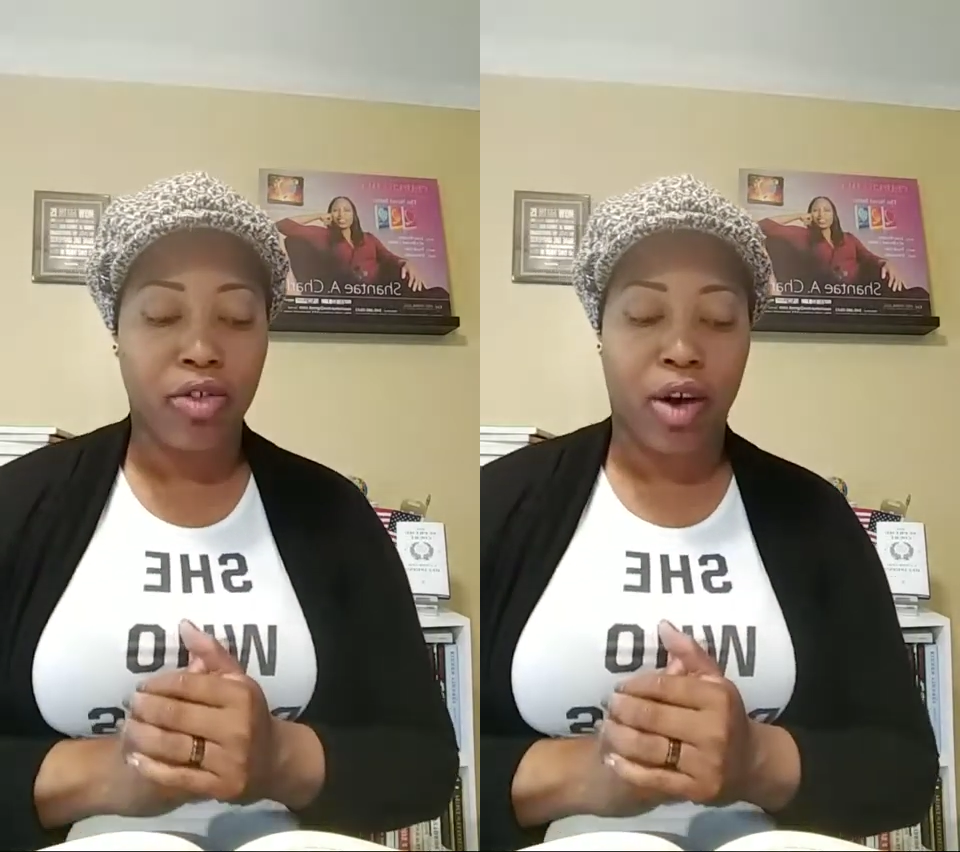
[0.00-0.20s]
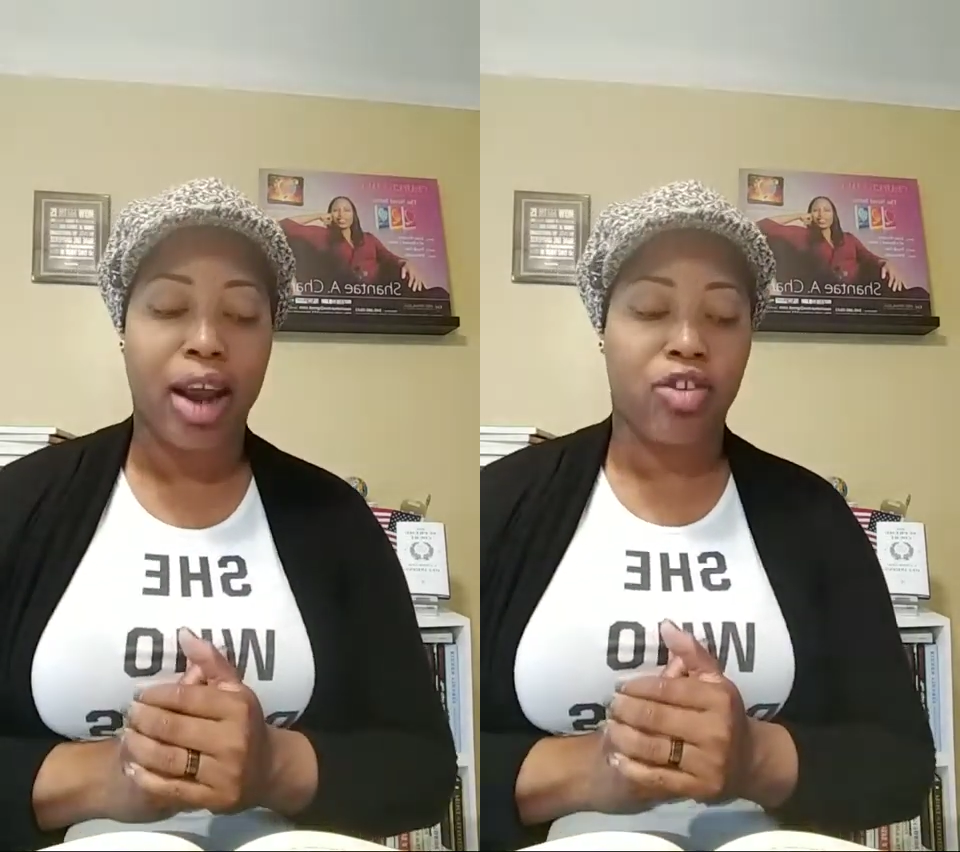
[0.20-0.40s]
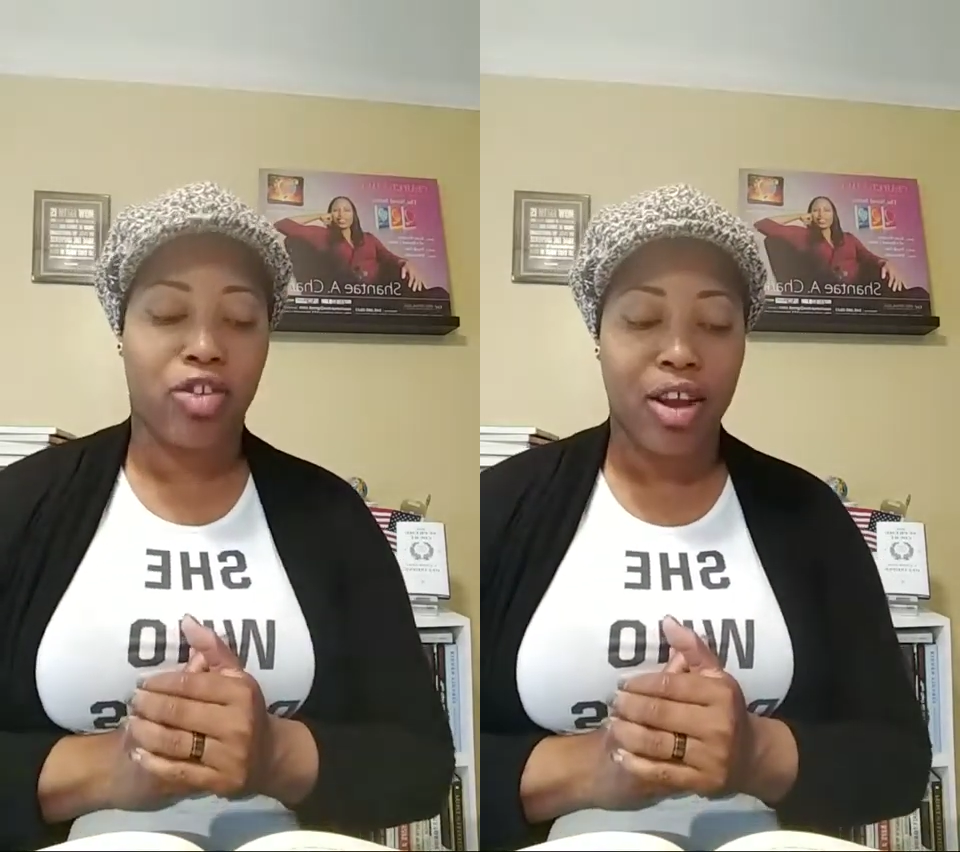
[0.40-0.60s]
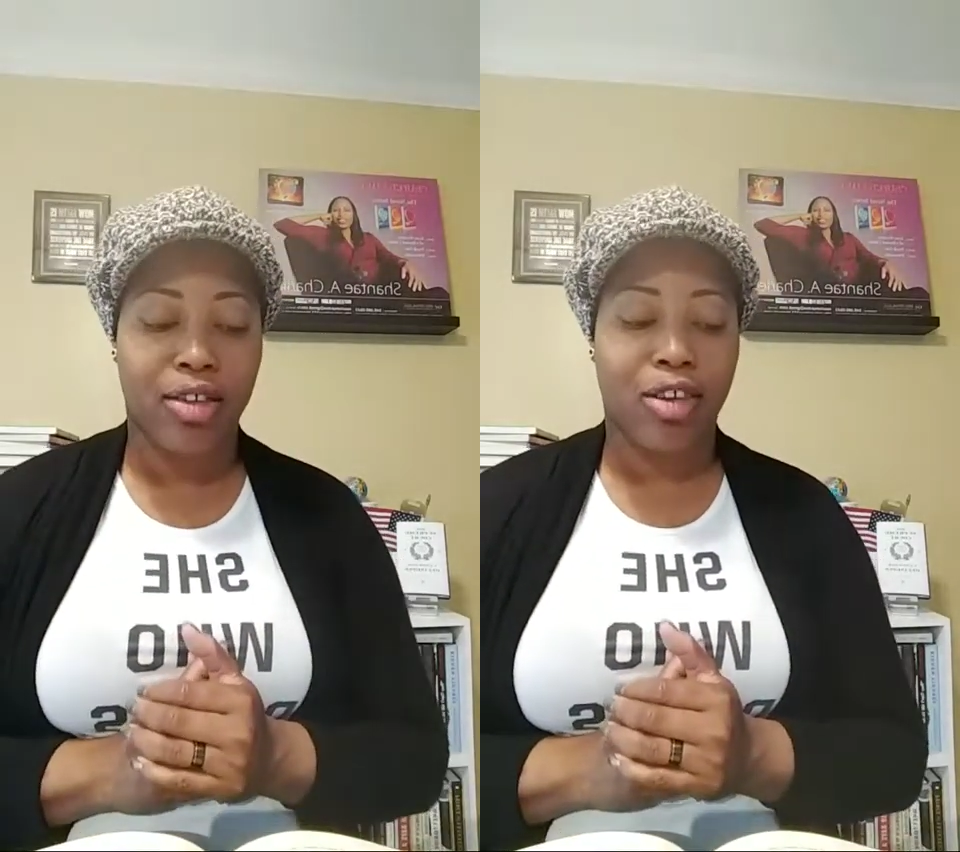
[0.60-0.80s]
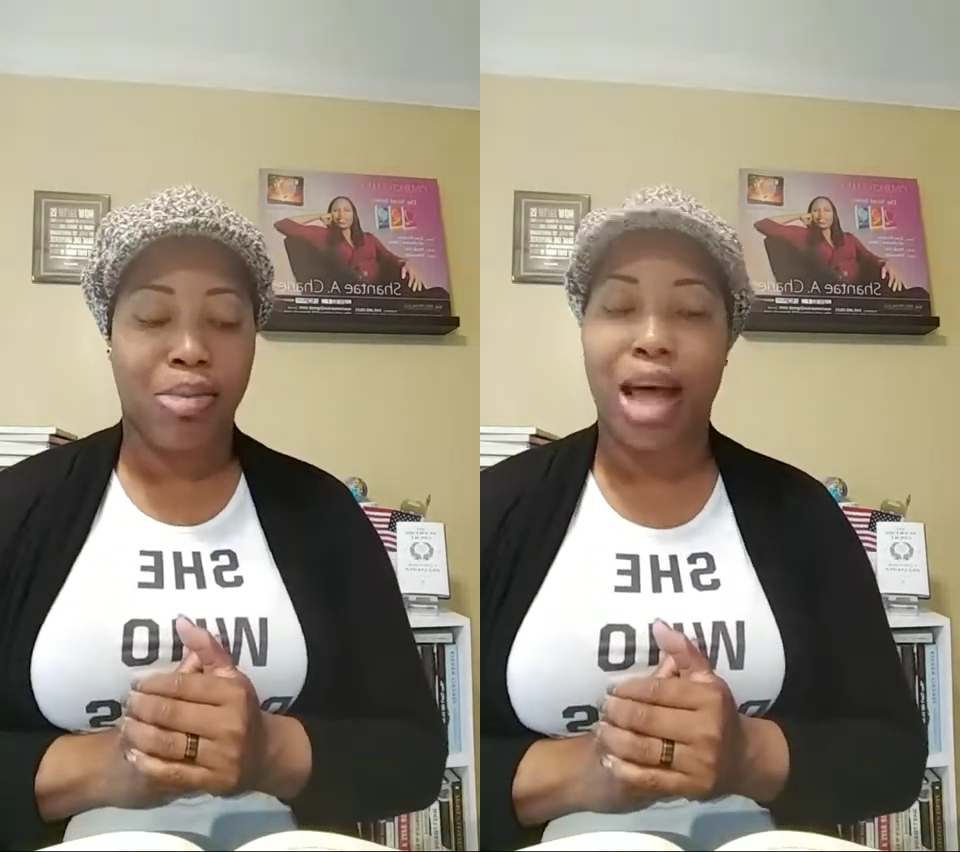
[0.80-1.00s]
Christ
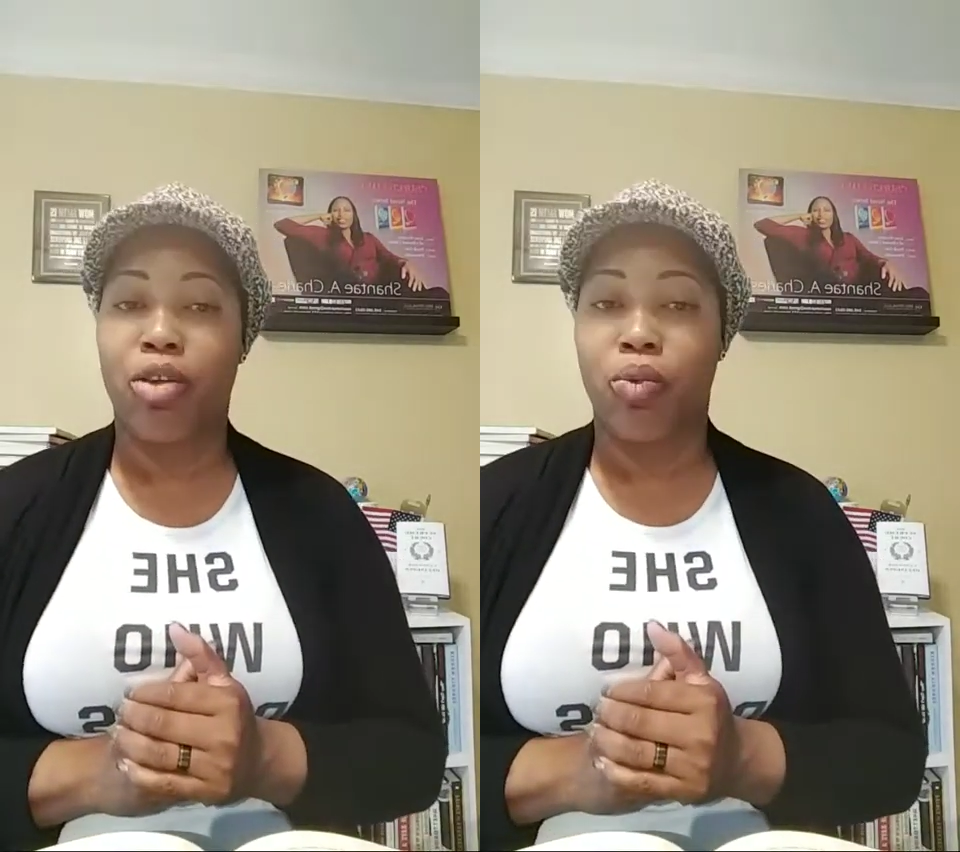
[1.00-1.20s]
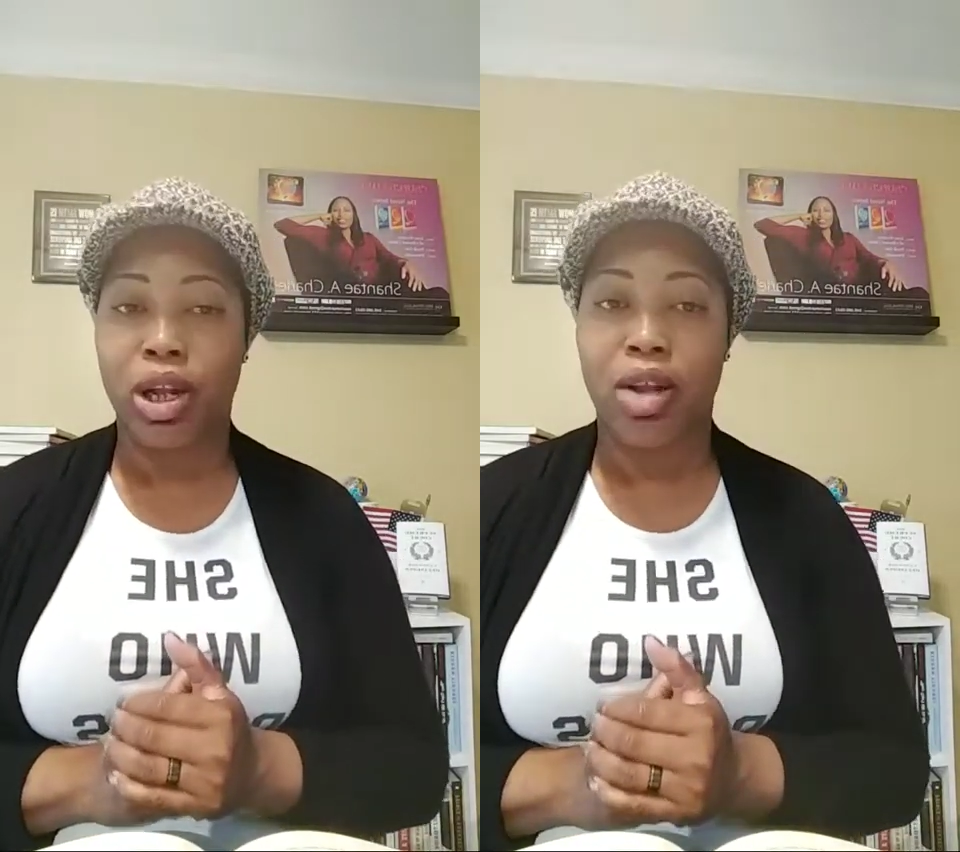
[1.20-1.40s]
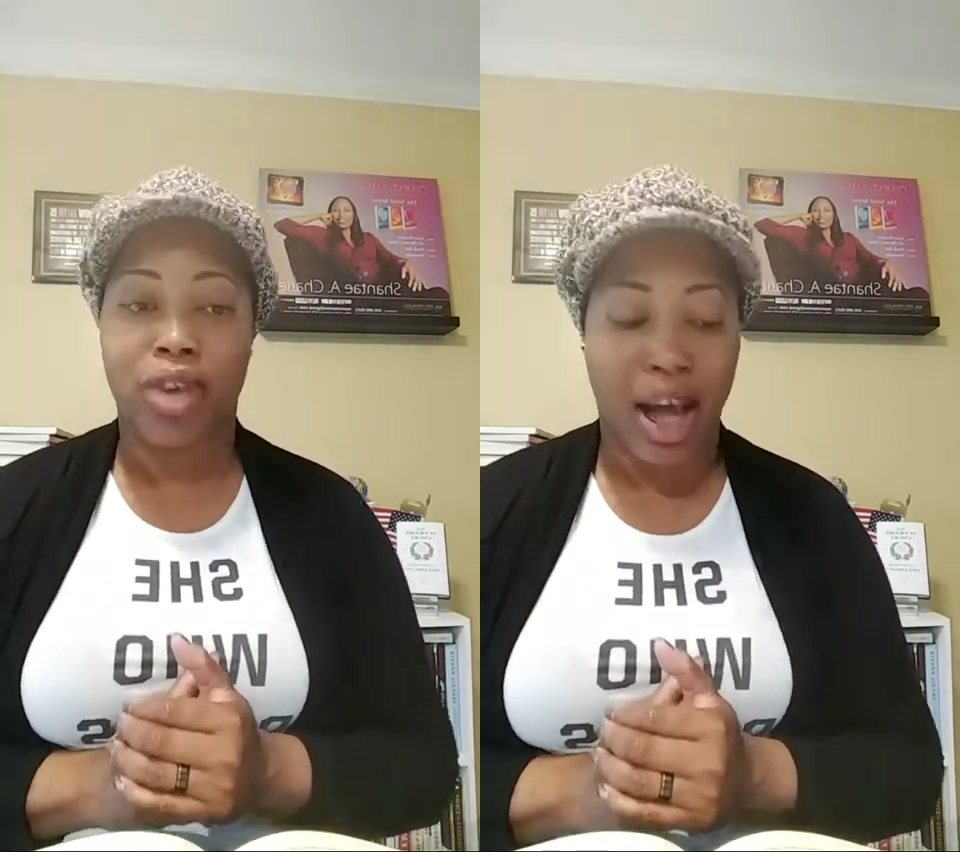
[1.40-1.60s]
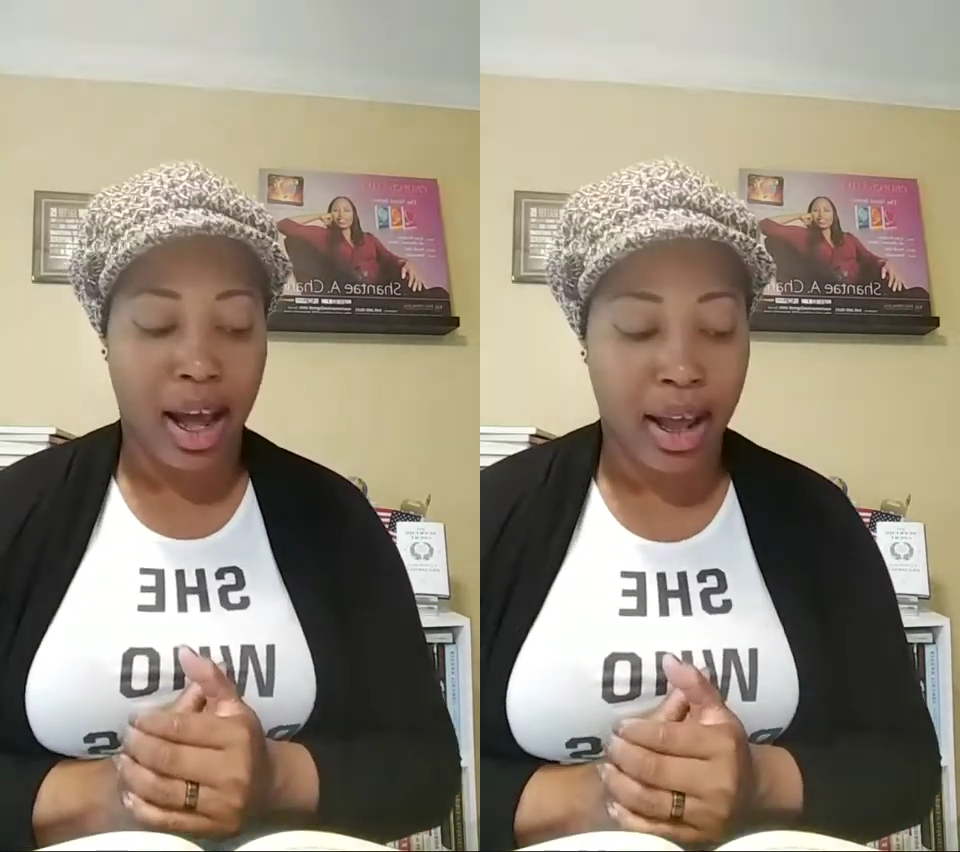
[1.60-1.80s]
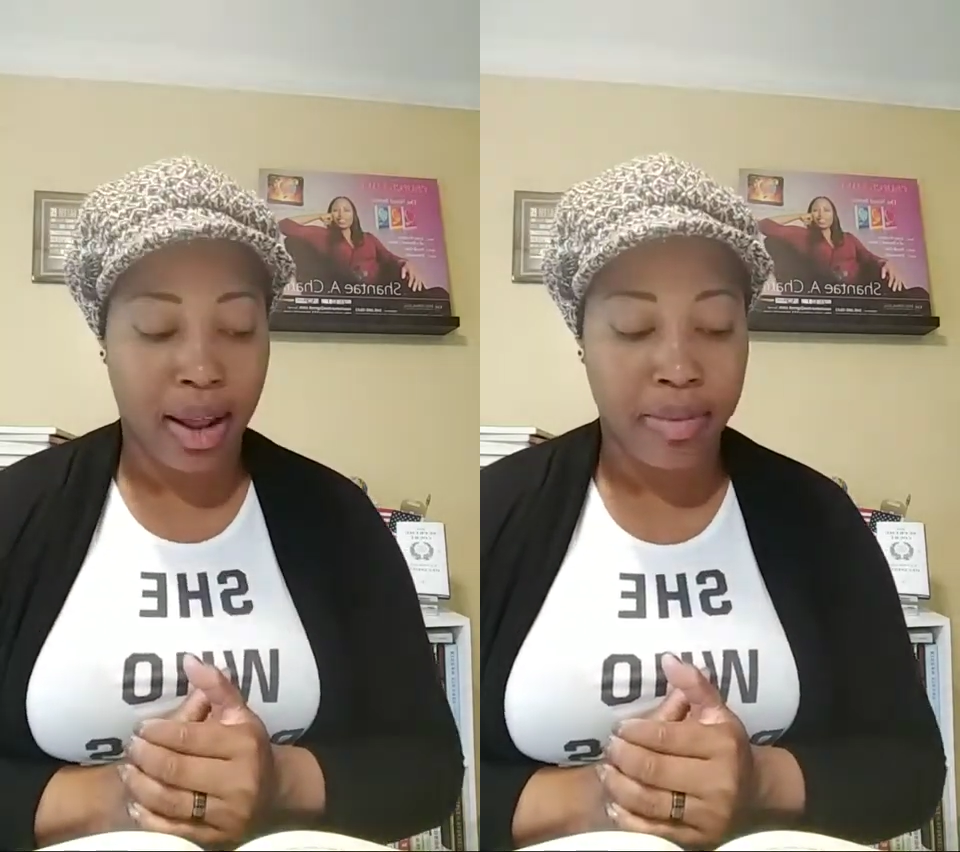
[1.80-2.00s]
Jesus by the will of
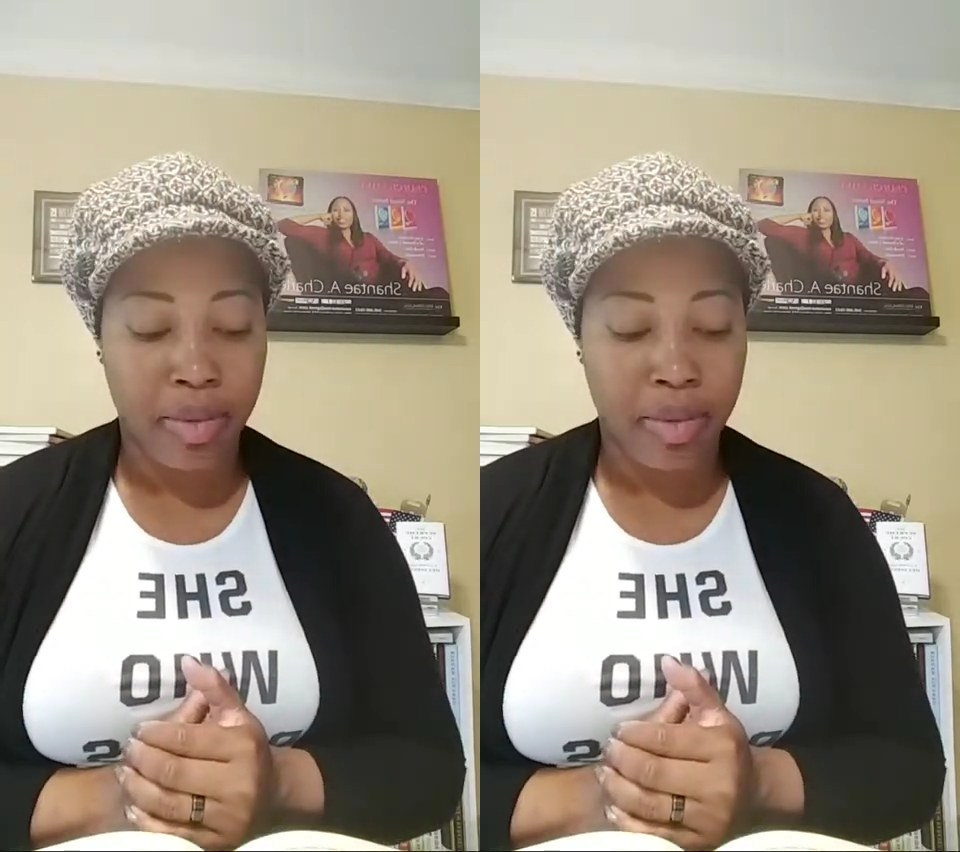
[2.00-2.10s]
God,